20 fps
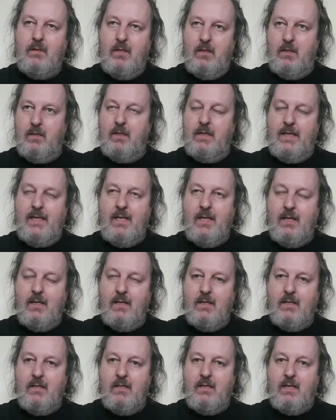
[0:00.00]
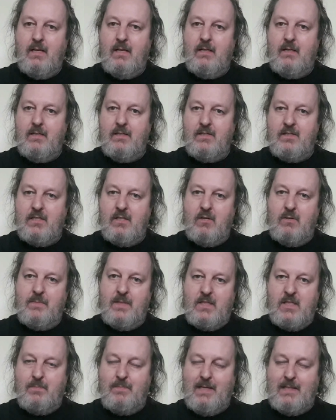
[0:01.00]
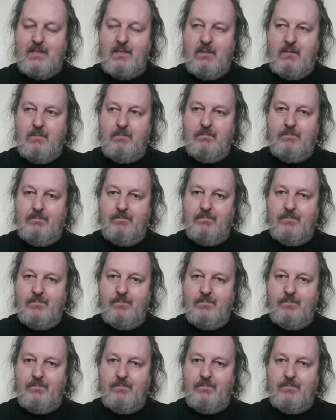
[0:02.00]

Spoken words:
early, so I'm expecting them